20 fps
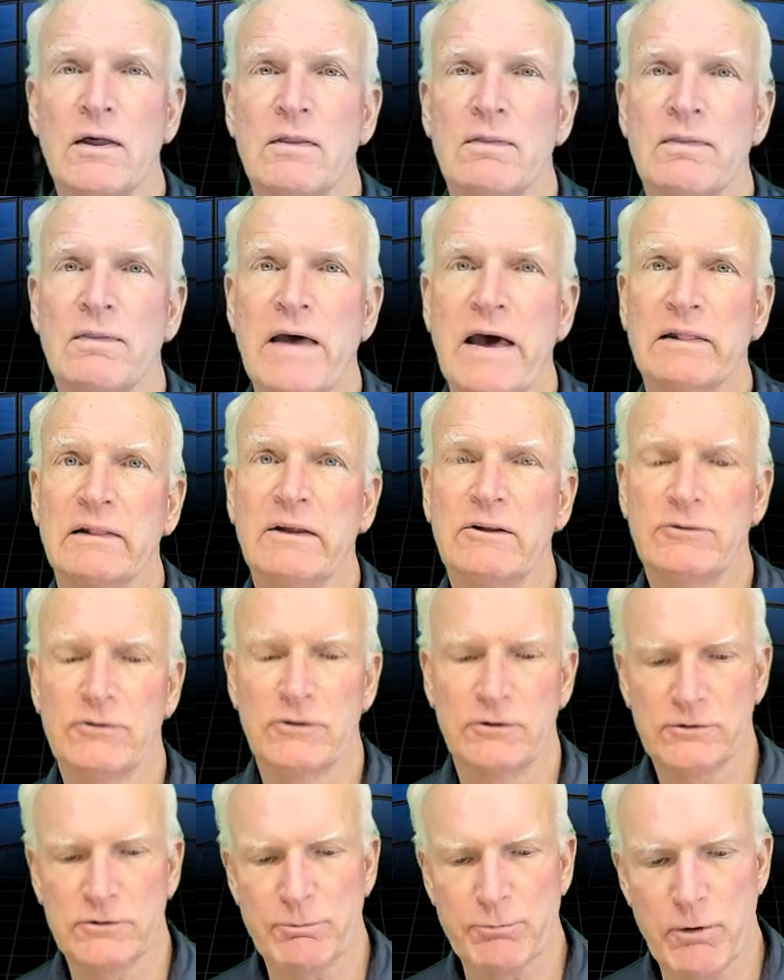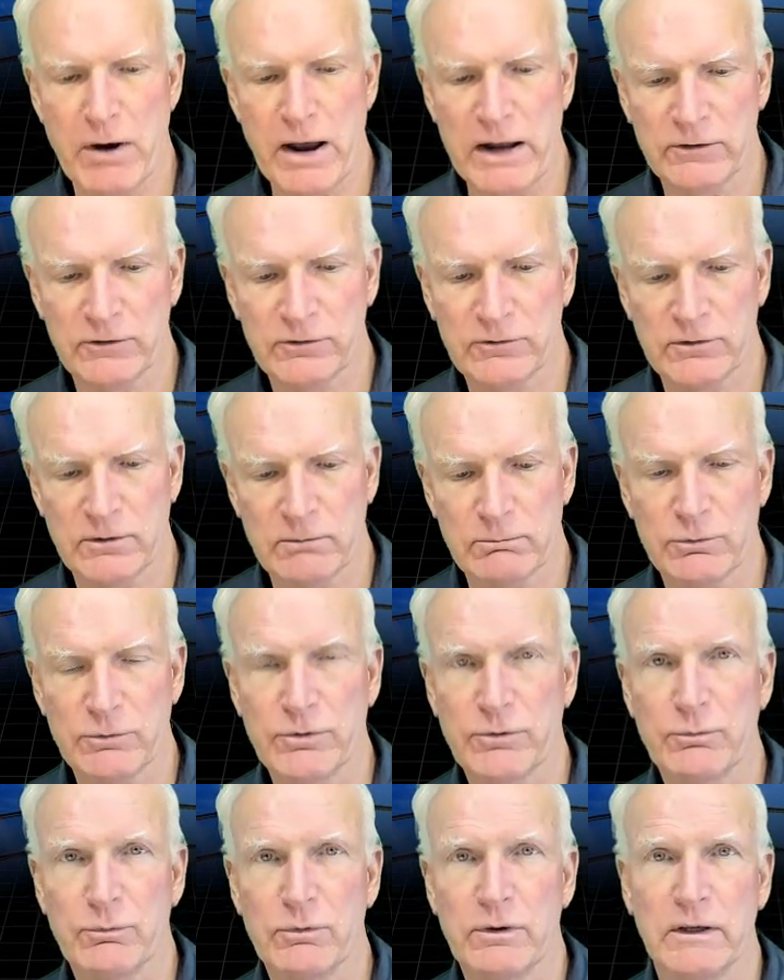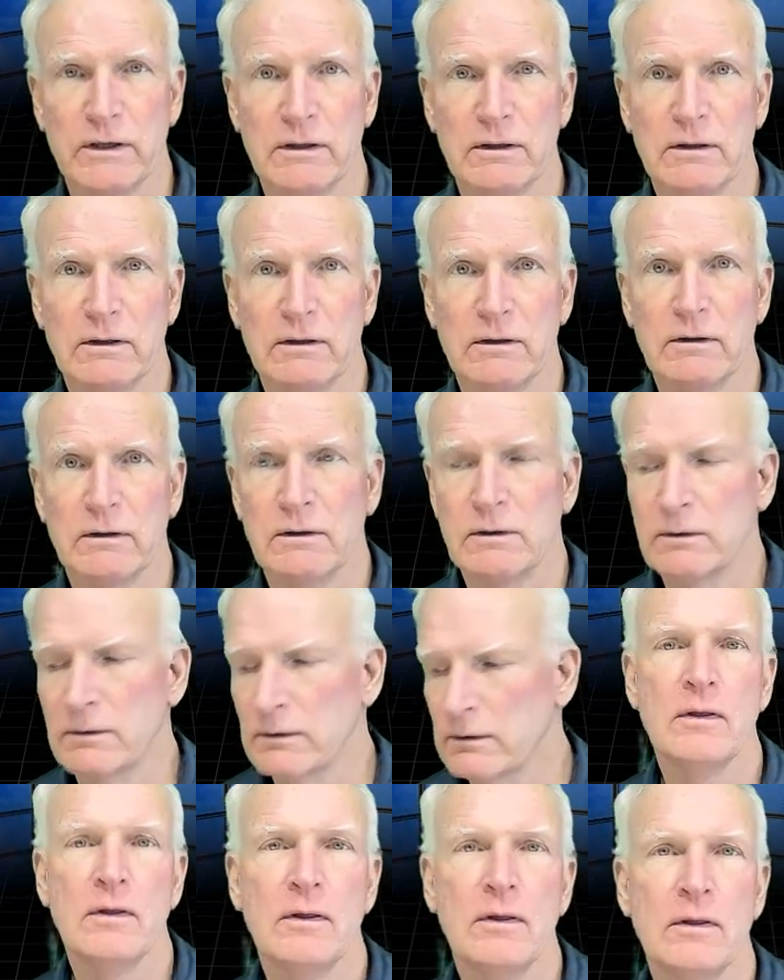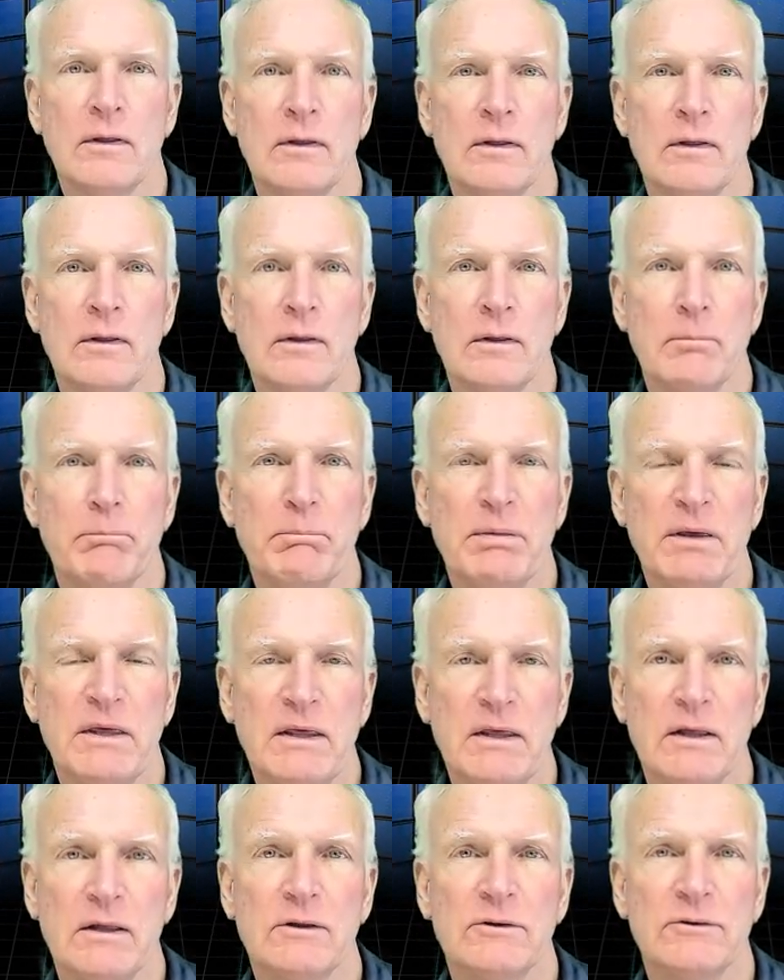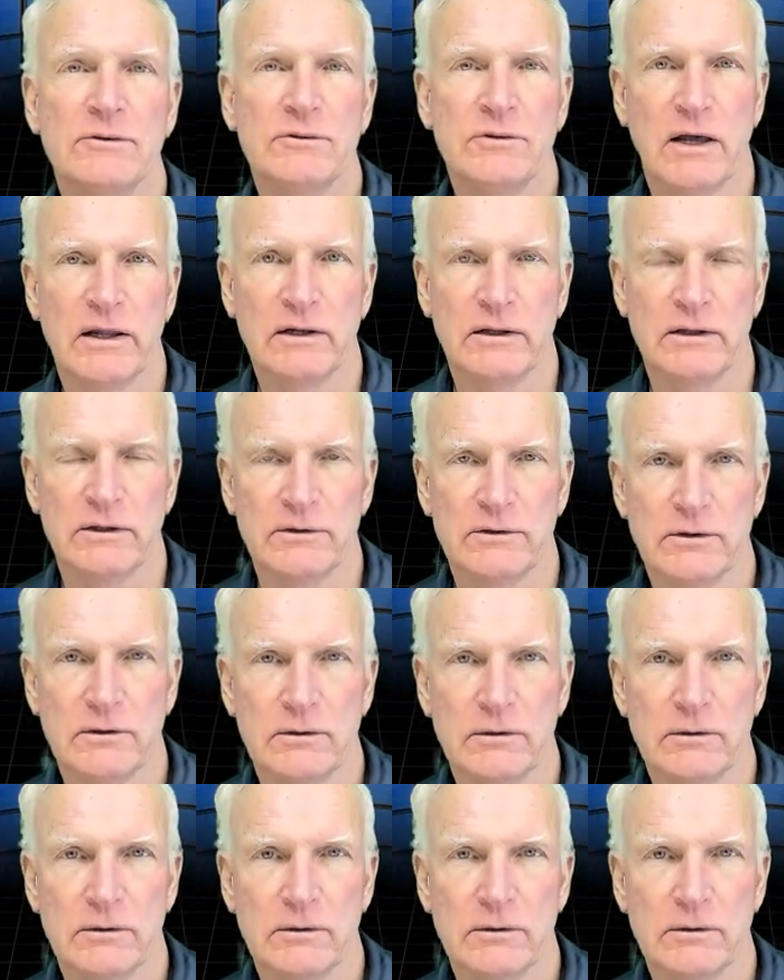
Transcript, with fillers: That leads us to practice number three be silent.